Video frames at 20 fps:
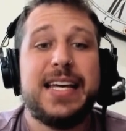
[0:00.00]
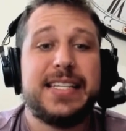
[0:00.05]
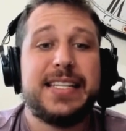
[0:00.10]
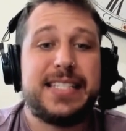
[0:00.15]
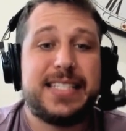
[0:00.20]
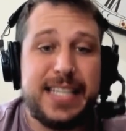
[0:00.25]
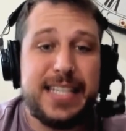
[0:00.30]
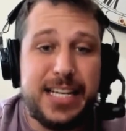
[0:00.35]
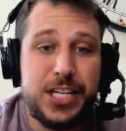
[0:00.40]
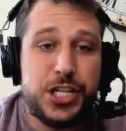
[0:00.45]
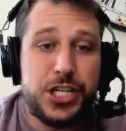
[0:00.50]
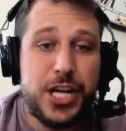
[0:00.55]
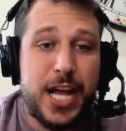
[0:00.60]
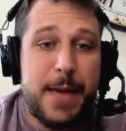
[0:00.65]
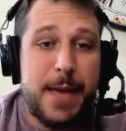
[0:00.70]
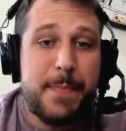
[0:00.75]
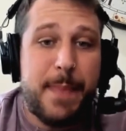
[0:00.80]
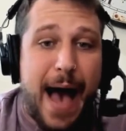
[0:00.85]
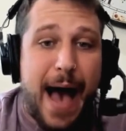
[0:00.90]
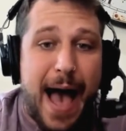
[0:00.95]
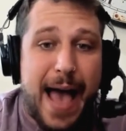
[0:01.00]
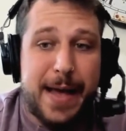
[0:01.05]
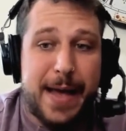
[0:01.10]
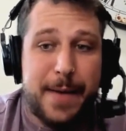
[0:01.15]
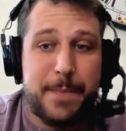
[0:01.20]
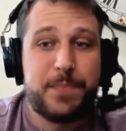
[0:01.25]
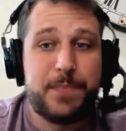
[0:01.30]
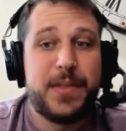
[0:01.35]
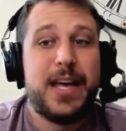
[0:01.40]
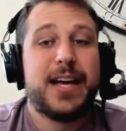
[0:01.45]
CJ
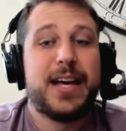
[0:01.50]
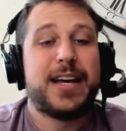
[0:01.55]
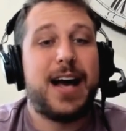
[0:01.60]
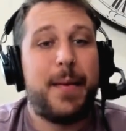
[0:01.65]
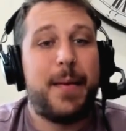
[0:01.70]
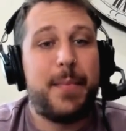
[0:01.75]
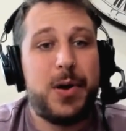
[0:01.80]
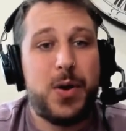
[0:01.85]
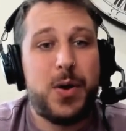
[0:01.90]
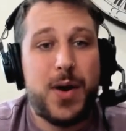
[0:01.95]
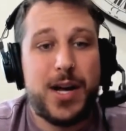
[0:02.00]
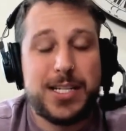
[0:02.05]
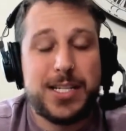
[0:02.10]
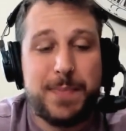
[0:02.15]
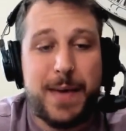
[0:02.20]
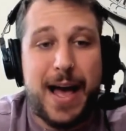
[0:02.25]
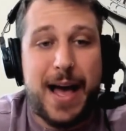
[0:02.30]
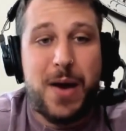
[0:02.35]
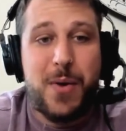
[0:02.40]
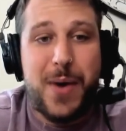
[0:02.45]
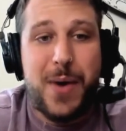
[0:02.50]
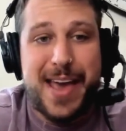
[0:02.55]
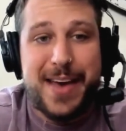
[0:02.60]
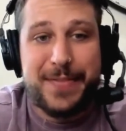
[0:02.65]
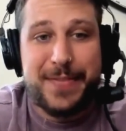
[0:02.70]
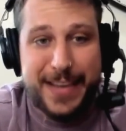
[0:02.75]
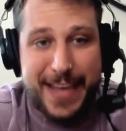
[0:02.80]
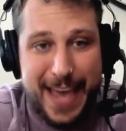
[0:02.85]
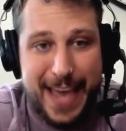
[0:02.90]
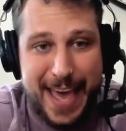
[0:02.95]
Byam, coming to us by way
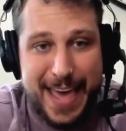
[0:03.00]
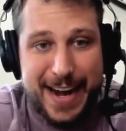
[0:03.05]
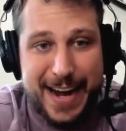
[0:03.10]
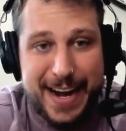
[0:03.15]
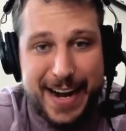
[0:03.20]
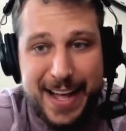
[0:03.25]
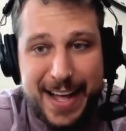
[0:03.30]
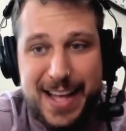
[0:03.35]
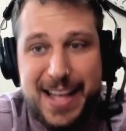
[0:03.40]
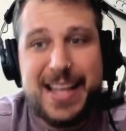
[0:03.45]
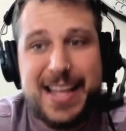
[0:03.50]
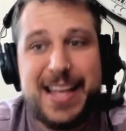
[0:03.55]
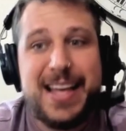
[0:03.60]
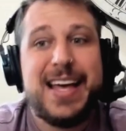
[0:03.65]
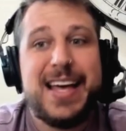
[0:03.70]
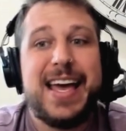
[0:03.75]
of Canada,